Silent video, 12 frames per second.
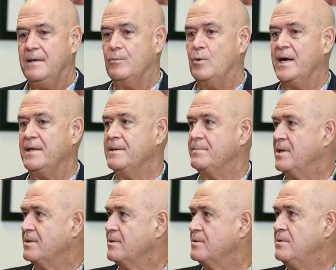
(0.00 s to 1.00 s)
widen the
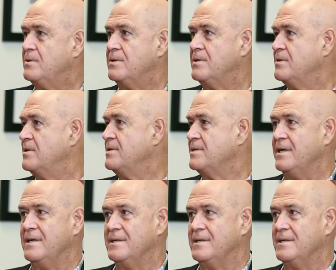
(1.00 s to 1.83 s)
buccal corridors, I